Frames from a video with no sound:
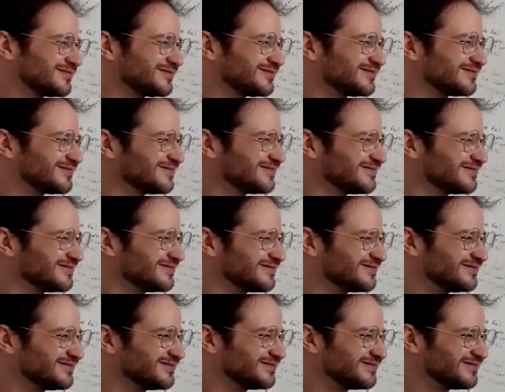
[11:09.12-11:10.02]

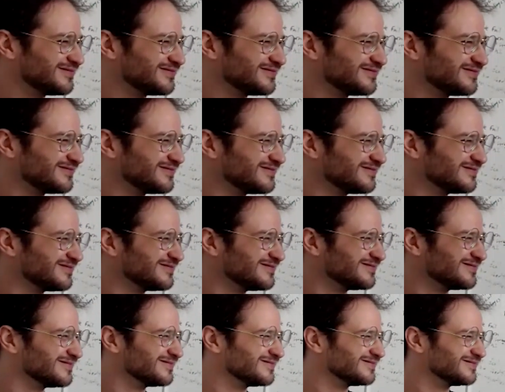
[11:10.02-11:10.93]

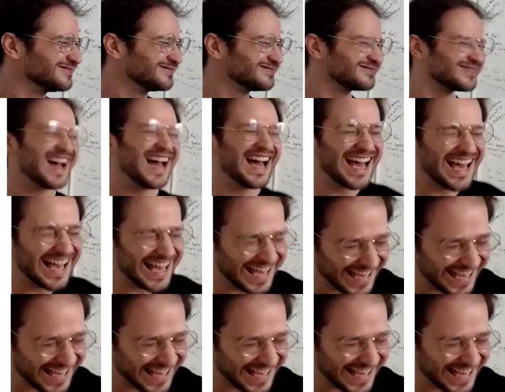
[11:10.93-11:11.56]
(silent)